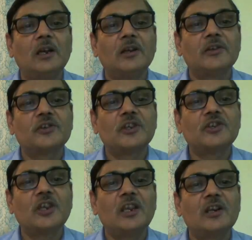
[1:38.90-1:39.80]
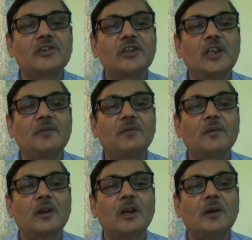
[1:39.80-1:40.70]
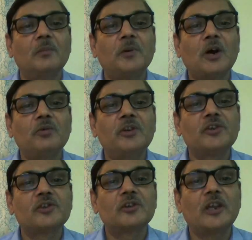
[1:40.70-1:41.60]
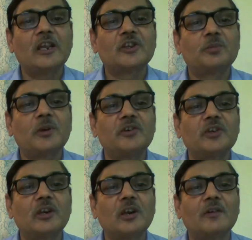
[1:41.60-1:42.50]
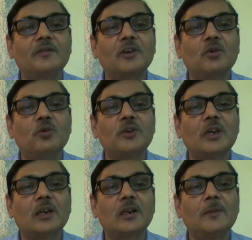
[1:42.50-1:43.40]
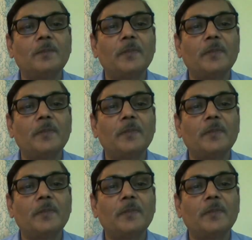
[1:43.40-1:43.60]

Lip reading: such hairs give brownish expression of the coat color